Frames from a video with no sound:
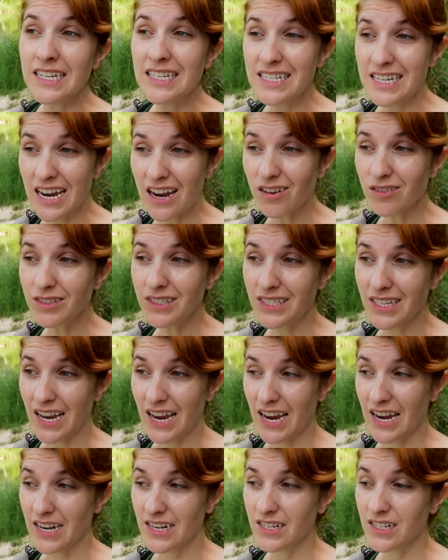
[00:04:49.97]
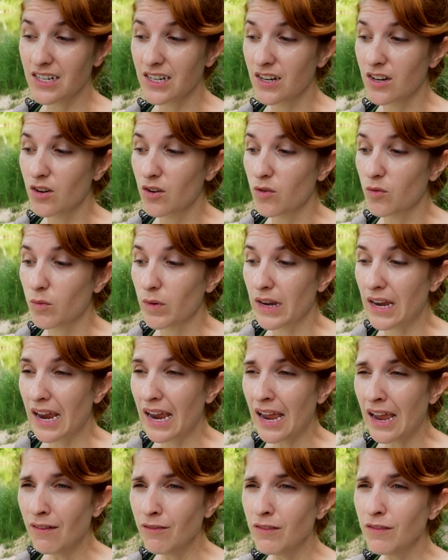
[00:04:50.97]
Downside, we
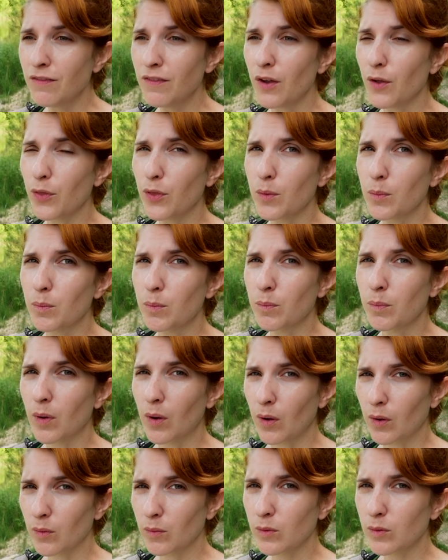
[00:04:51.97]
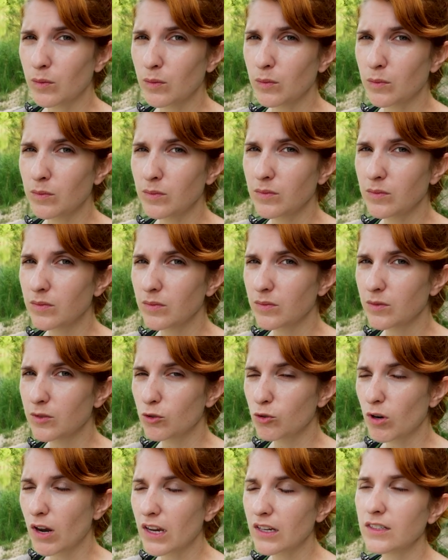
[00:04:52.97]
haven't found the ballroom
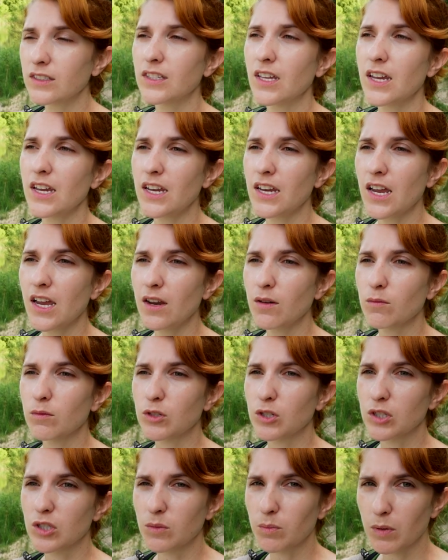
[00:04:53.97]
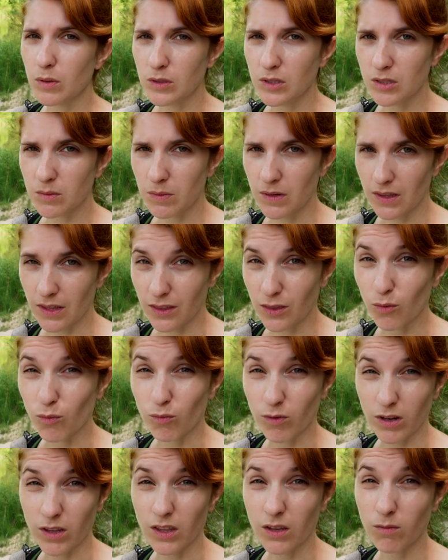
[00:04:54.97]
track site yet, which is supposed to be like the
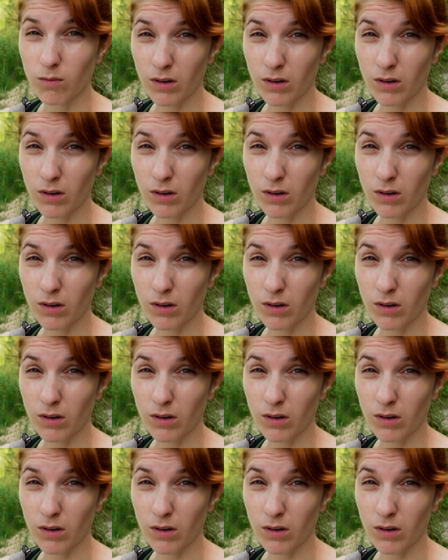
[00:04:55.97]
really,